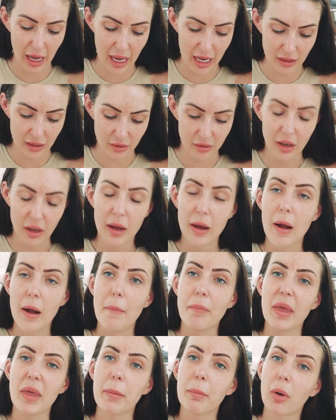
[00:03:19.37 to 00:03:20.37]
And
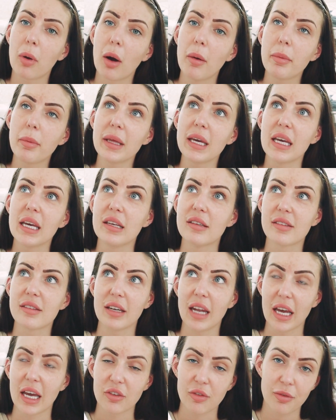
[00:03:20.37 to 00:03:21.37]
it probably
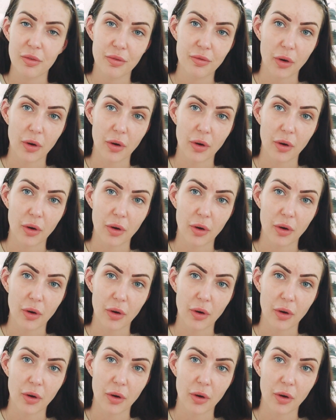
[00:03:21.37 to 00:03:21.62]
isn't as